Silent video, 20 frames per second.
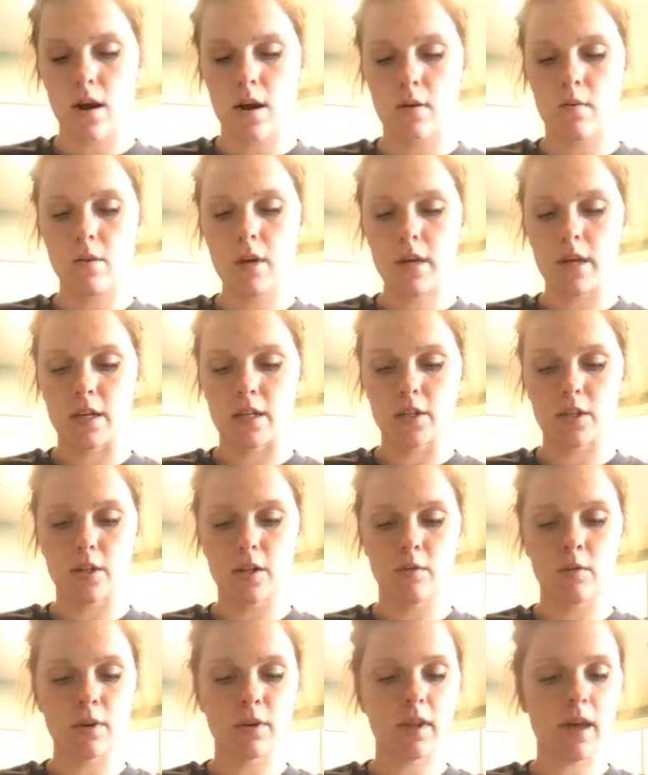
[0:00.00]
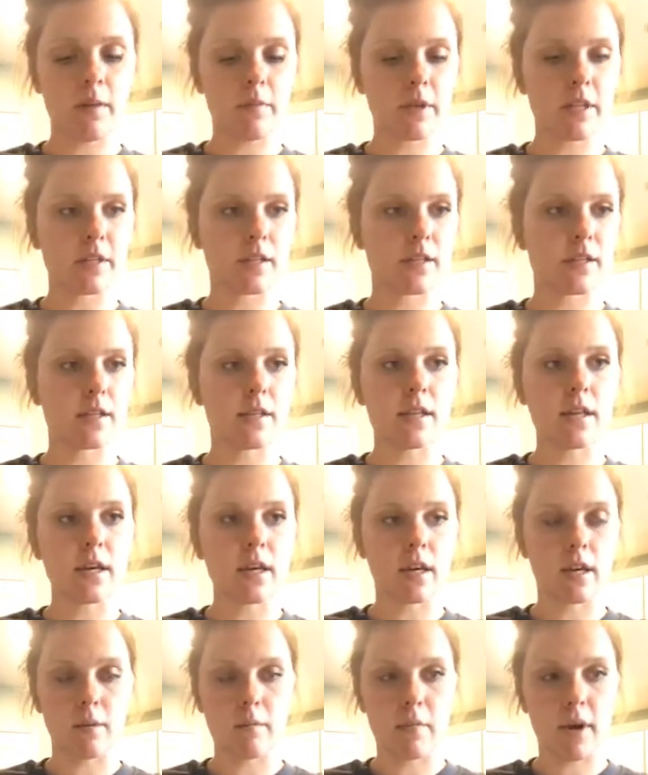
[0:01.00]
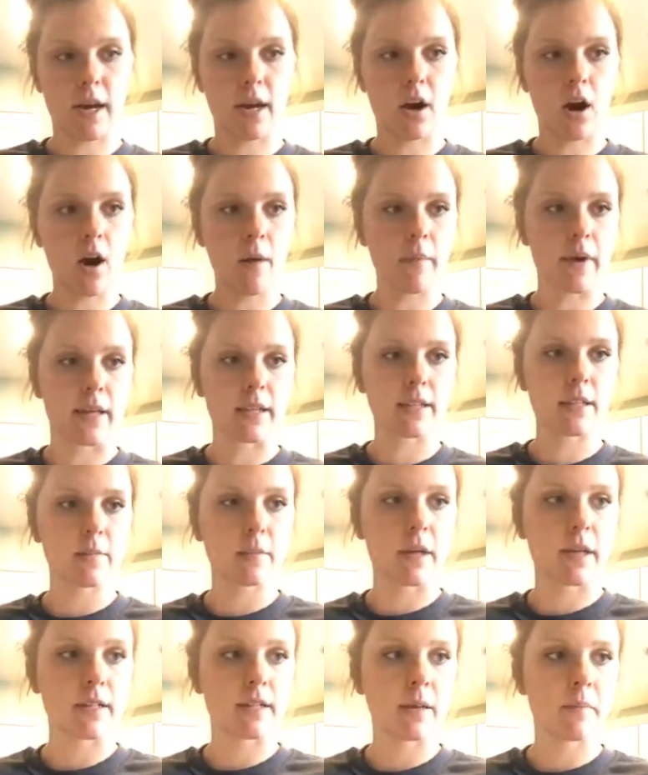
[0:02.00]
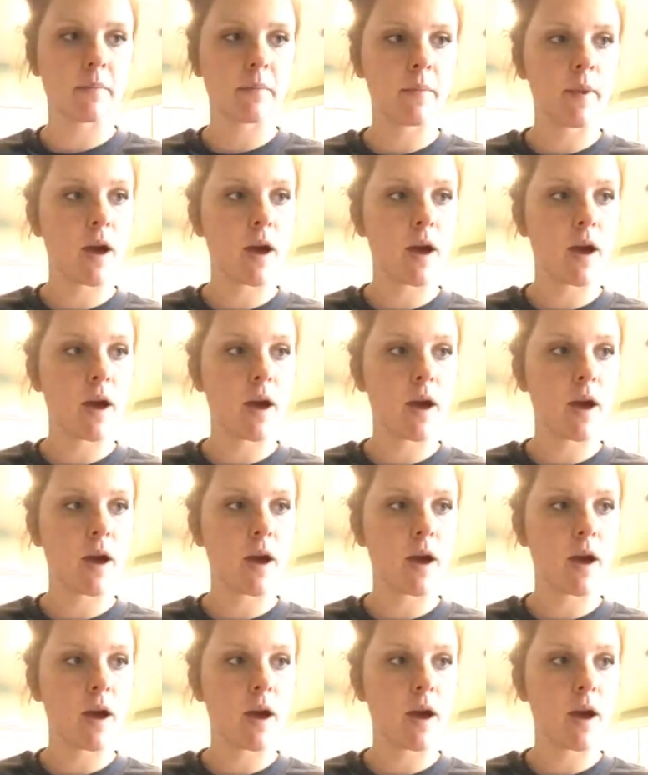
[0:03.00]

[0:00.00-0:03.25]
I wish it would let me see my comments because I